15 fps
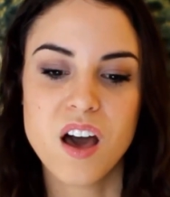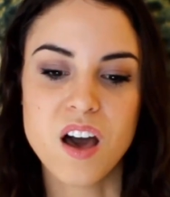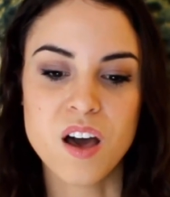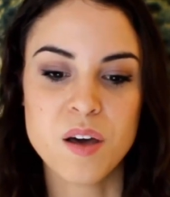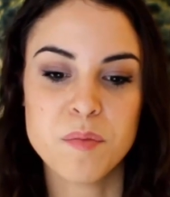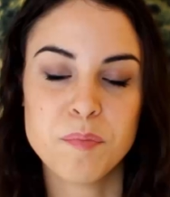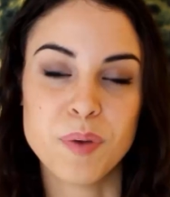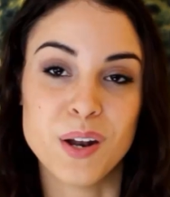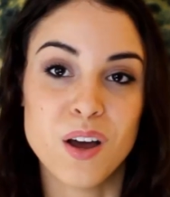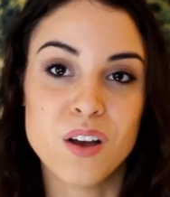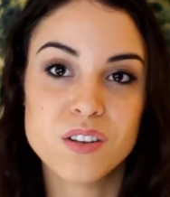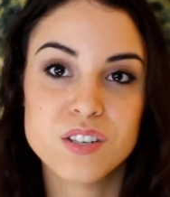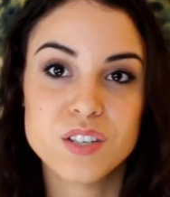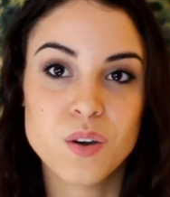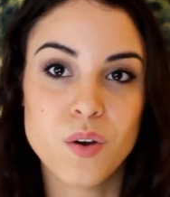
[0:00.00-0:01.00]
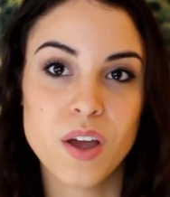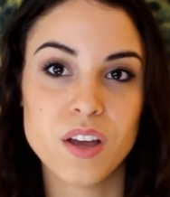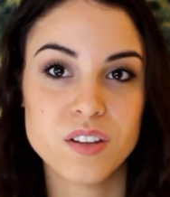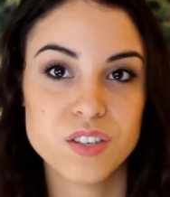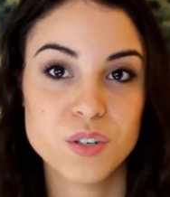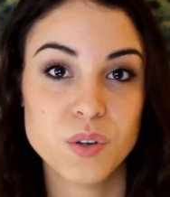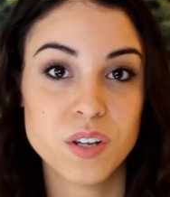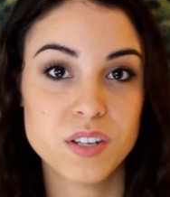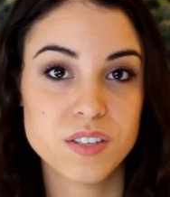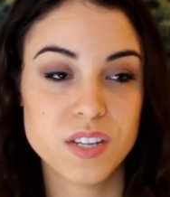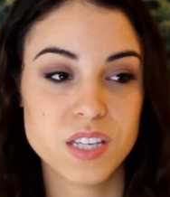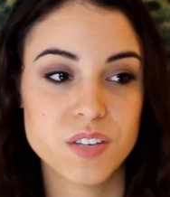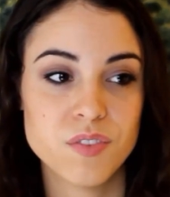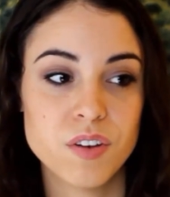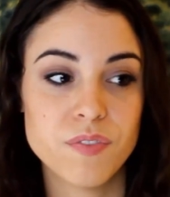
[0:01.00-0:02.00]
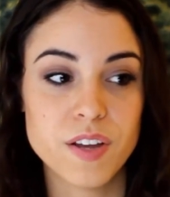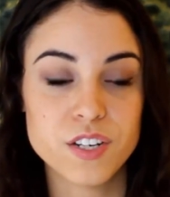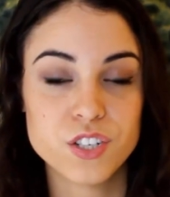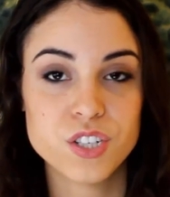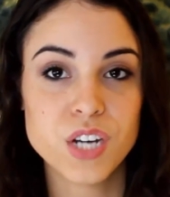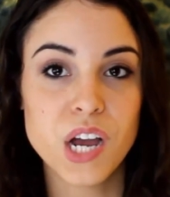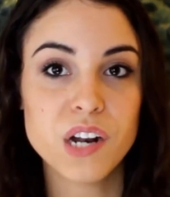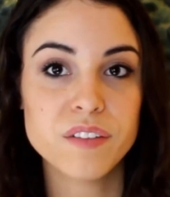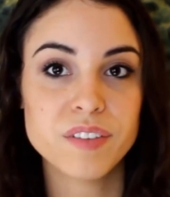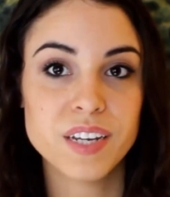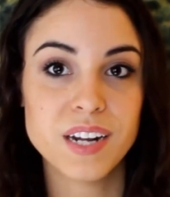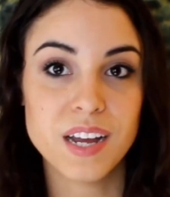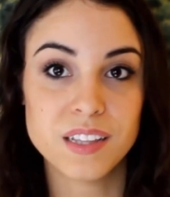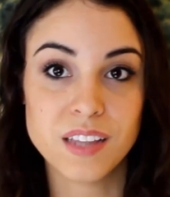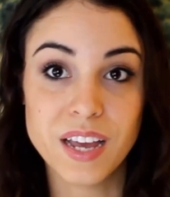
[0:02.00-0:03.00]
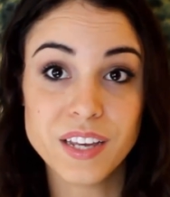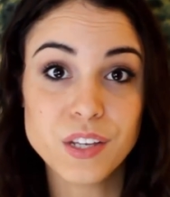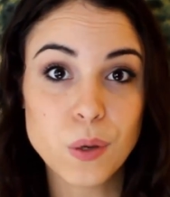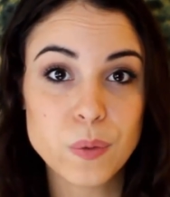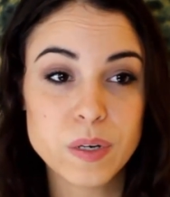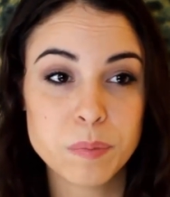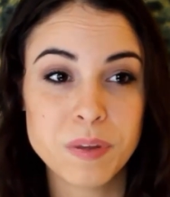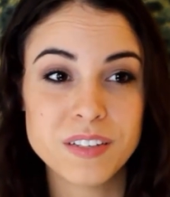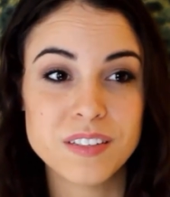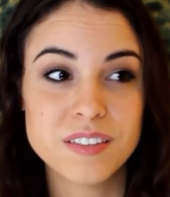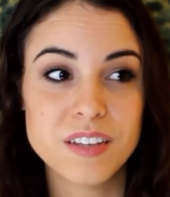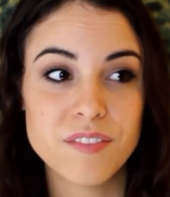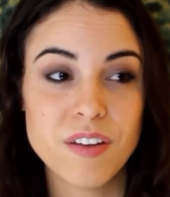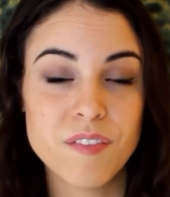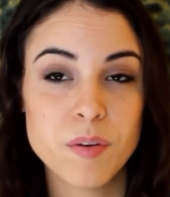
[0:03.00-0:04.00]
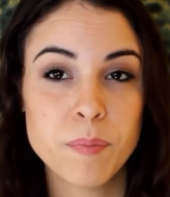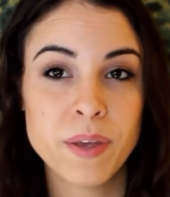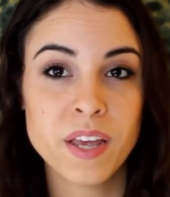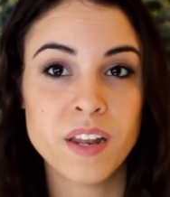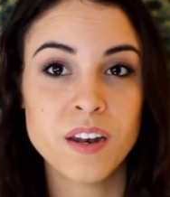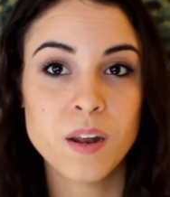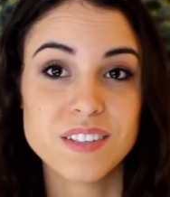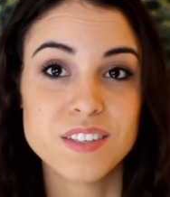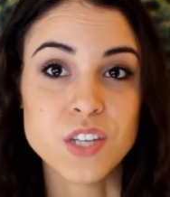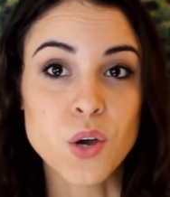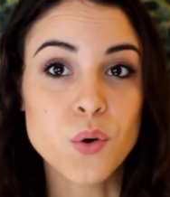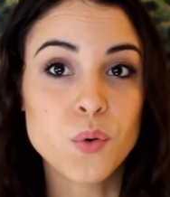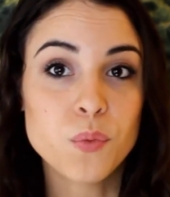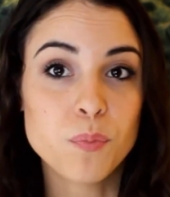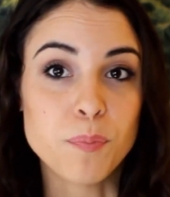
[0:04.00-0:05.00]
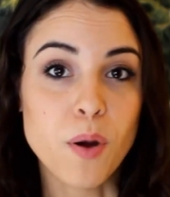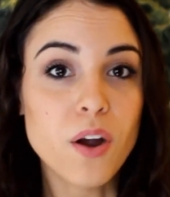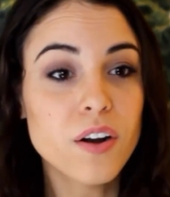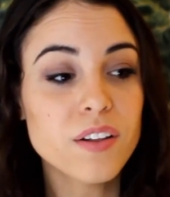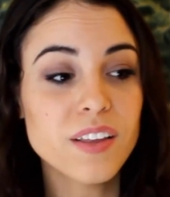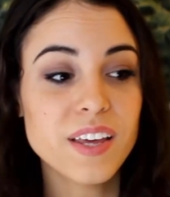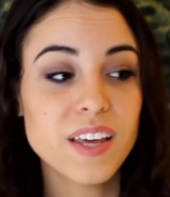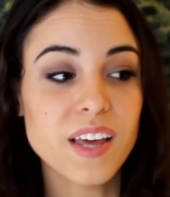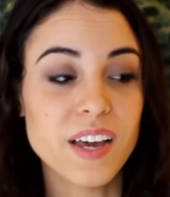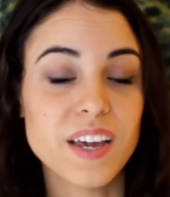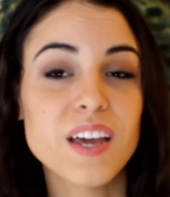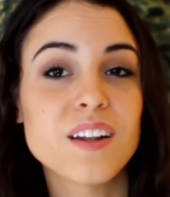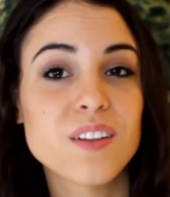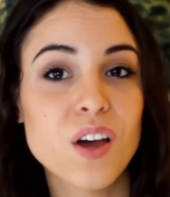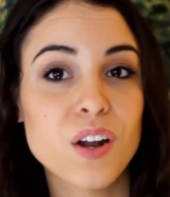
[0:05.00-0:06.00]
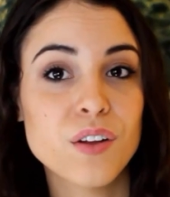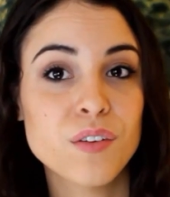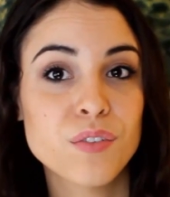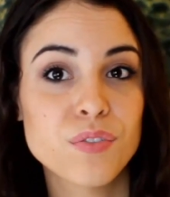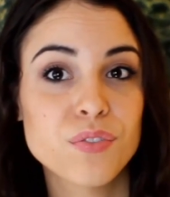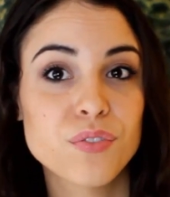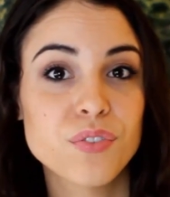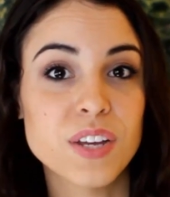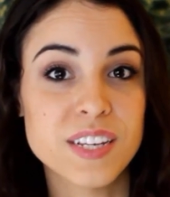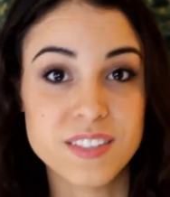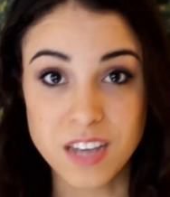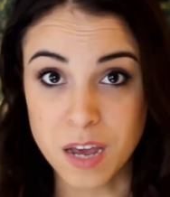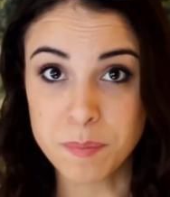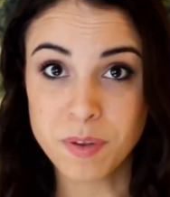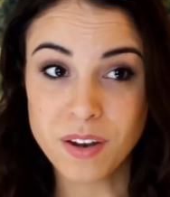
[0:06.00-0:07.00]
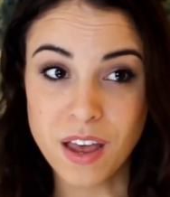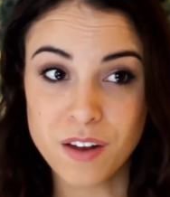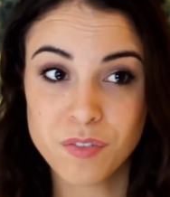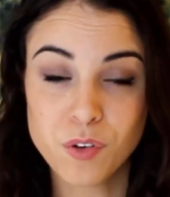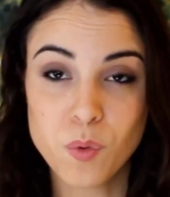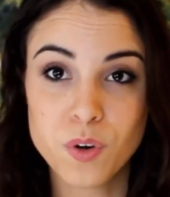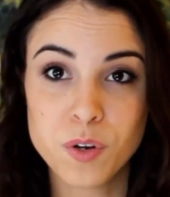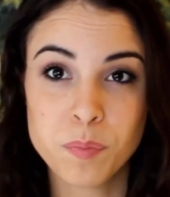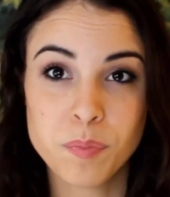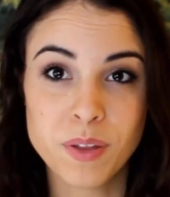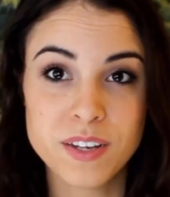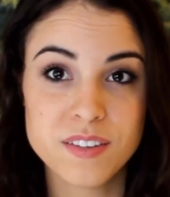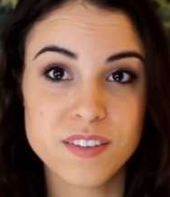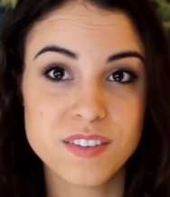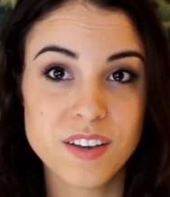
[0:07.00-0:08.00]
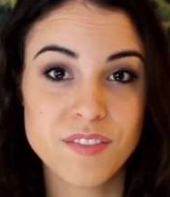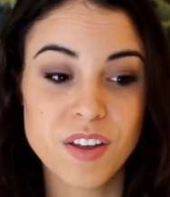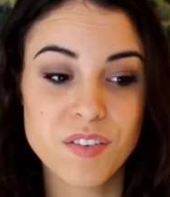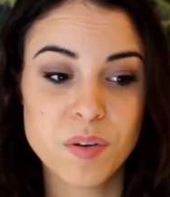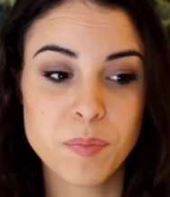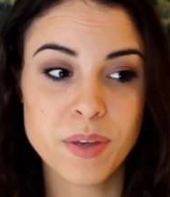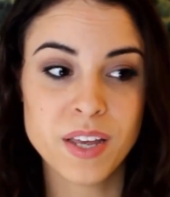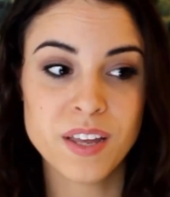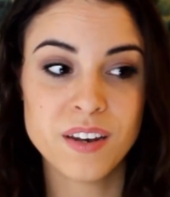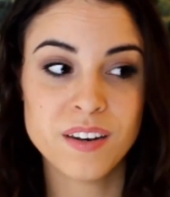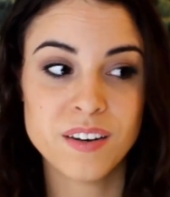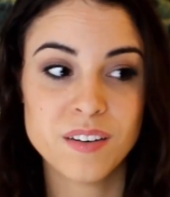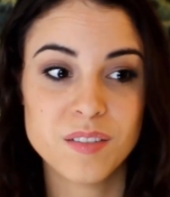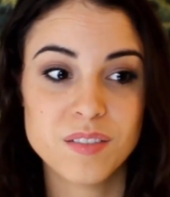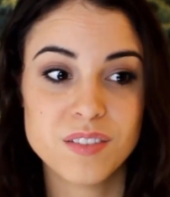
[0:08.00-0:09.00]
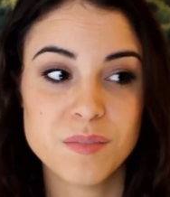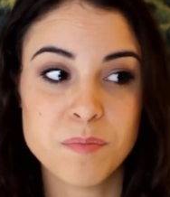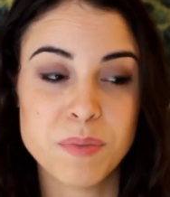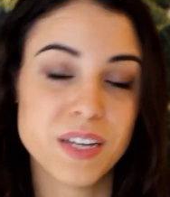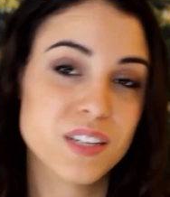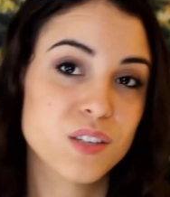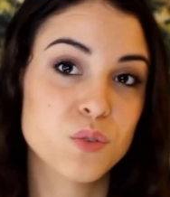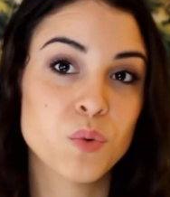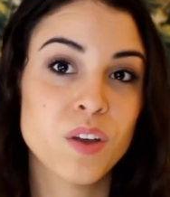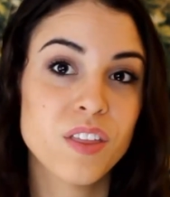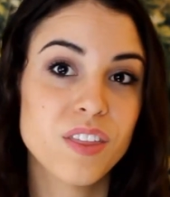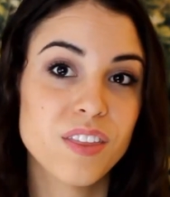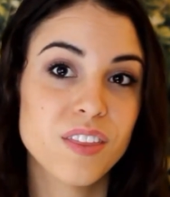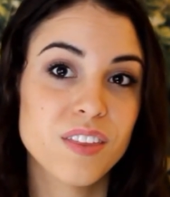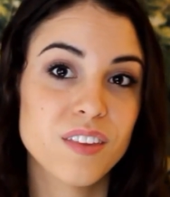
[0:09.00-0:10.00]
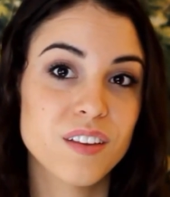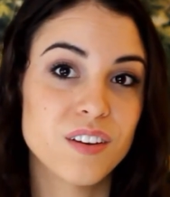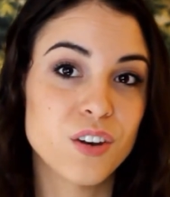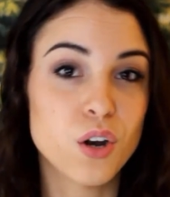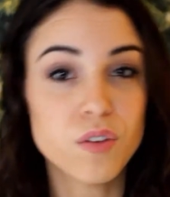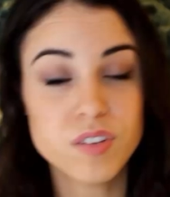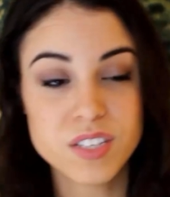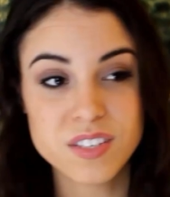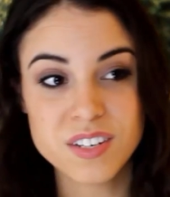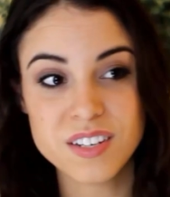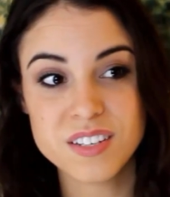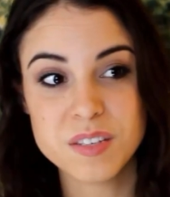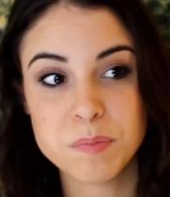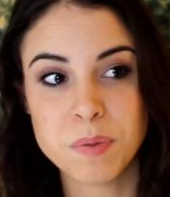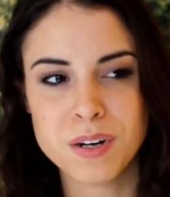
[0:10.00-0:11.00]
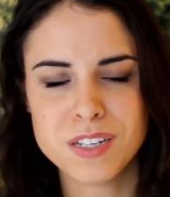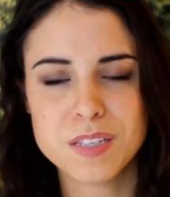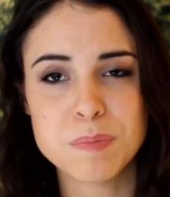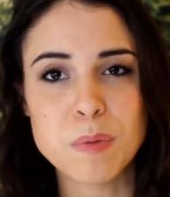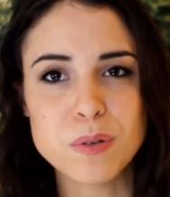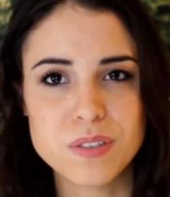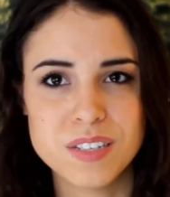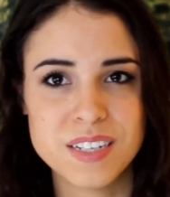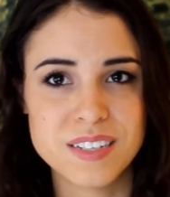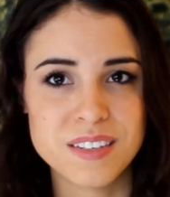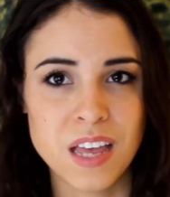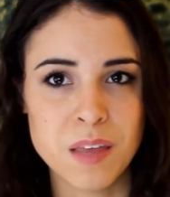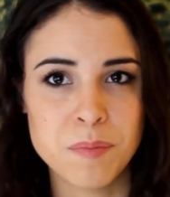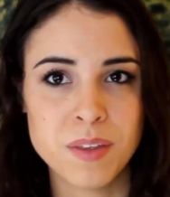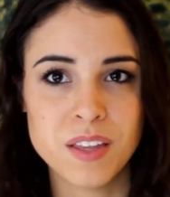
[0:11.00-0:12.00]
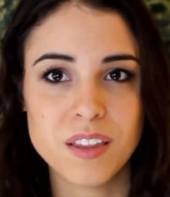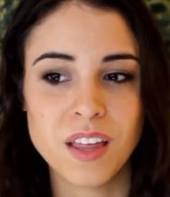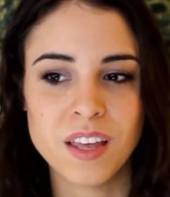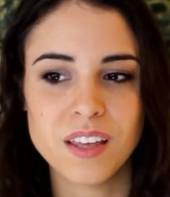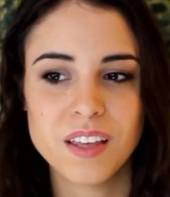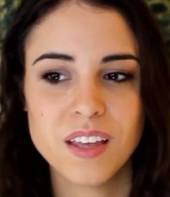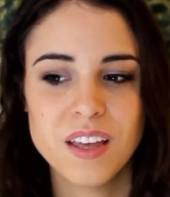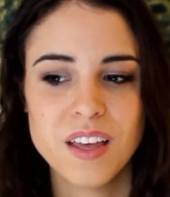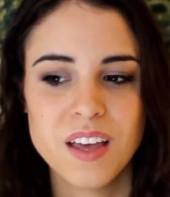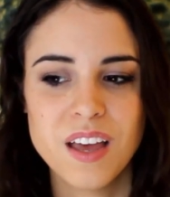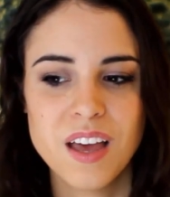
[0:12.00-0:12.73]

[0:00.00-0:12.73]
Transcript: But also, I also get a sense of adventure out of it. I like going to places I've never been. So partly I get a lot of excitement out of going to places I've never been, mixed with nervousness, but it's mostly excitement. Like,